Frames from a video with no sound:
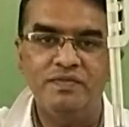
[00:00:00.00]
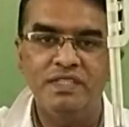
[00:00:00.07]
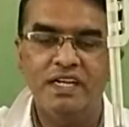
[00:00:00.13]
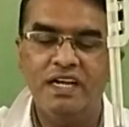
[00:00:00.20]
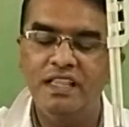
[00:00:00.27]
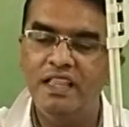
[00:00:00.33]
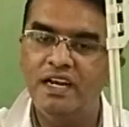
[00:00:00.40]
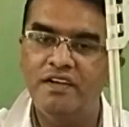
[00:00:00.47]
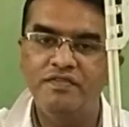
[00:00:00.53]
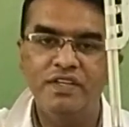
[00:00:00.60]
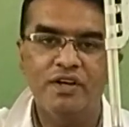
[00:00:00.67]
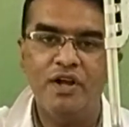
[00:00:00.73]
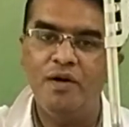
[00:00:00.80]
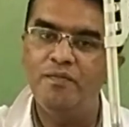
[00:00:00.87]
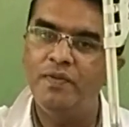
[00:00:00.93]
The color of
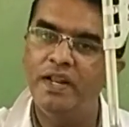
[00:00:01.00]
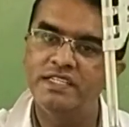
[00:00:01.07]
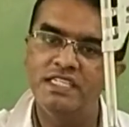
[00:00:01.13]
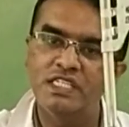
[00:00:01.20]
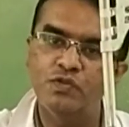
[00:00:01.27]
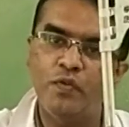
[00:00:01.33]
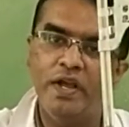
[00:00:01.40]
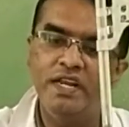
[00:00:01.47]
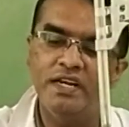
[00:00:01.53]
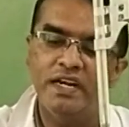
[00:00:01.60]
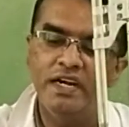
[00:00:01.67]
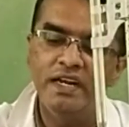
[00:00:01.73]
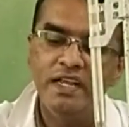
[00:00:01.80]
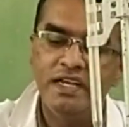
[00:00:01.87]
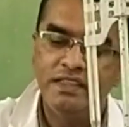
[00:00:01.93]
the complex is wine
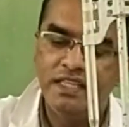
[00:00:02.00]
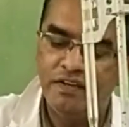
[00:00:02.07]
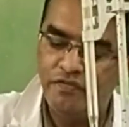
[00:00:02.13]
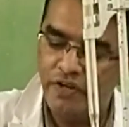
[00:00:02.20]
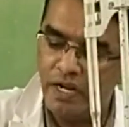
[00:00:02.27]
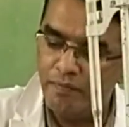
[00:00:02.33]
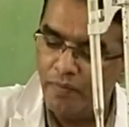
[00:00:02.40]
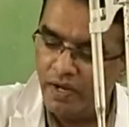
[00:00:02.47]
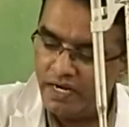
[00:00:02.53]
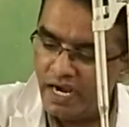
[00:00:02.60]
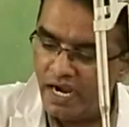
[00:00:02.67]
red. Therefore, upon